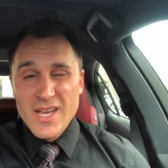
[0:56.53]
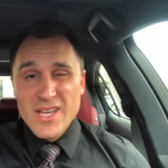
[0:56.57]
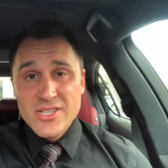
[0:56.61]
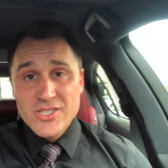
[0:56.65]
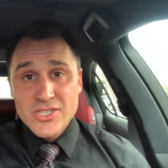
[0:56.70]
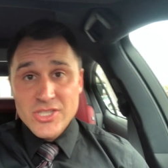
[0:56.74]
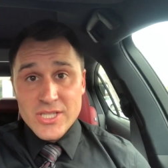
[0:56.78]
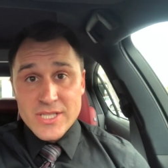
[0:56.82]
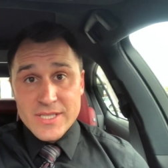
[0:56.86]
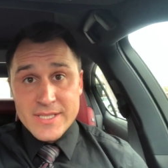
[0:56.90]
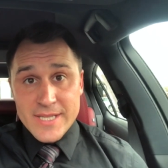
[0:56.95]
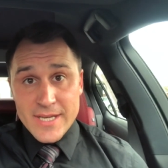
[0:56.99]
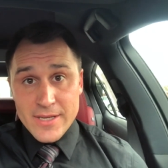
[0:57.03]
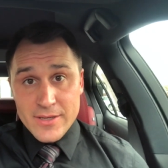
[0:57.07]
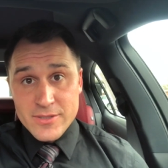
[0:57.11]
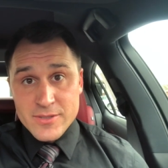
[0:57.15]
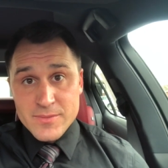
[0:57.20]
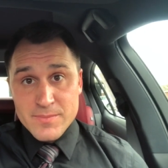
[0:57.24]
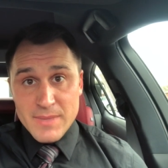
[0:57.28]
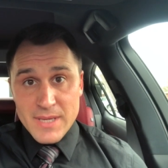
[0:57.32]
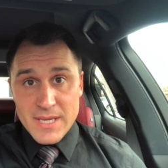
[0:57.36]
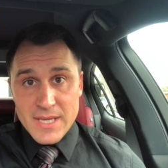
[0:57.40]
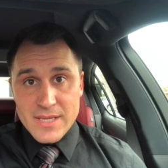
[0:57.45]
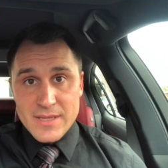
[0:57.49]
She
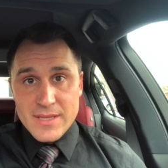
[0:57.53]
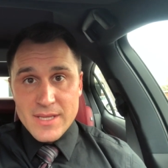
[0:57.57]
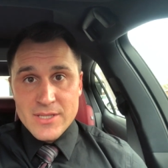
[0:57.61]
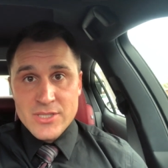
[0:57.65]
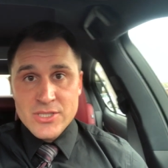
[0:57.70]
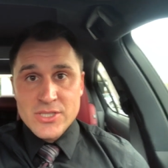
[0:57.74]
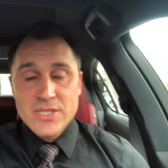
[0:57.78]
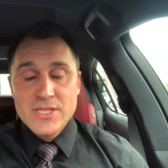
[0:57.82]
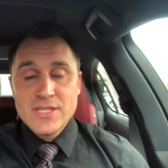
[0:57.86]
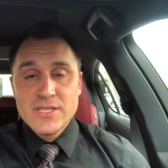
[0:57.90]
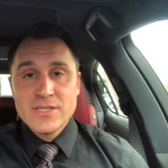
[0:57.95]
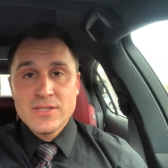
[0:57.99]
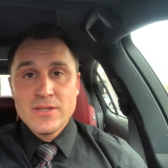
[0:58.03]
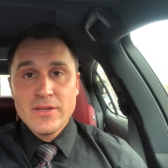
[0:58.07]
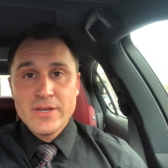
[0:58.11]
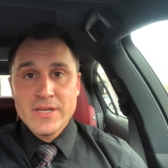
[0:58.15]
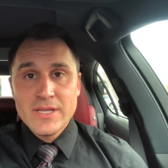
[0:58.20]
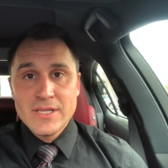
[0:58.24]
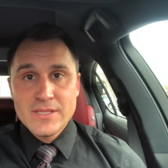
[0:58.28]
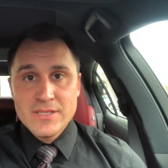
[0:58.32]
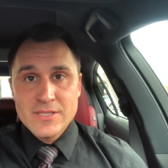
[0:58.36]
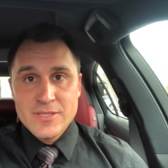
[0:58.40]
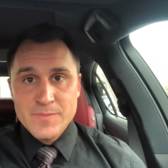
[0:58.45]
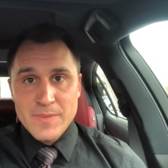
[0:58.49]
tells me that she's
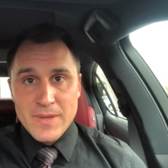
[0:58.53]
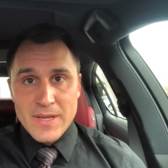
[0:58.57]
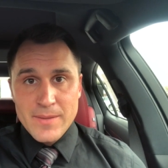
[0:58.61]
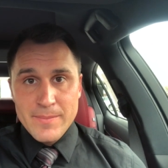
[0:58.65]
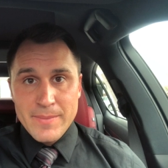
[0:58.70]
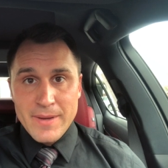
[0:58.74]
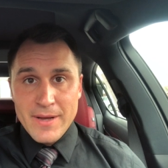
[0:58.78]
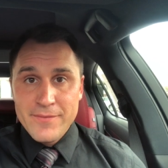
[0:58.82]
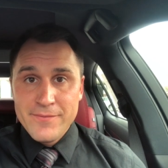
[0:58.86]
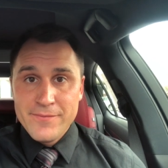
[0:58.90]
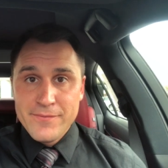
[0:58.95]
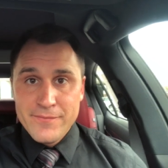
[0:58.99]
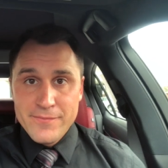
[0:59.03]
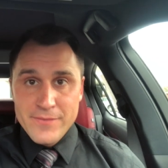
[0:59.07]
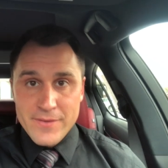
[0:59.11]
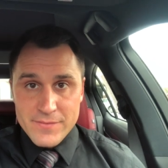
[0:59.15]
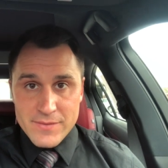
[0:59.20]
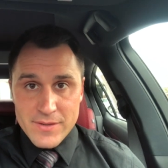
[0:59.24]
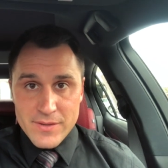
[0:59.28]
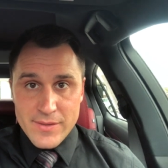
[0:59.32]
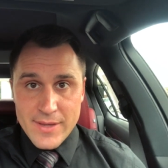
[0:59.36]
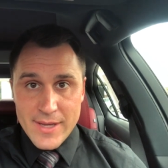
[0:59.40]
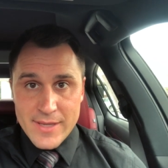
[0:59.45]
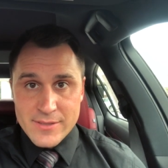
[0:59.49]
looking to spend about
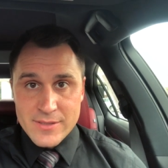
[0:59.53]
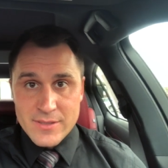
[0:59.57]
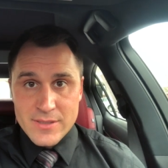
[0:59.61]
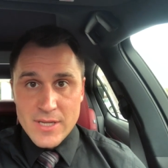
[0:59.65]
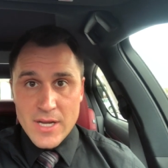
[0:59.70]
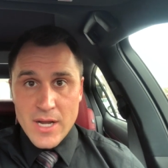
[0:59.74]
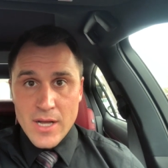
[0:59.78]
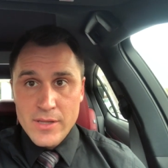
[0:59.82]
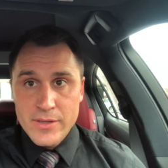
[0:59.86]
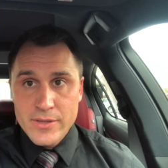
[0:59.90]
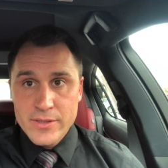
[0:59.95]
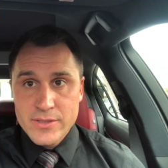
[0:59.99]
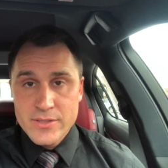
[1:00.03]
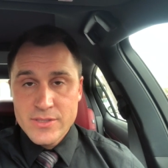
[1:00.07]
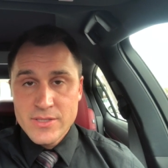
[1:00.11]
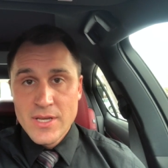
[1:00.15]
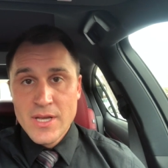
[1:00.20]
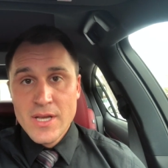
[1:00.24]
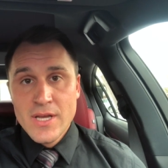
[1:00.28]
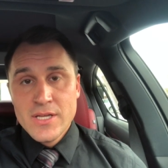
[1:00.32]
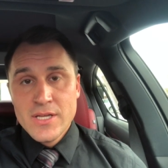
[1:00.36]
$50,000,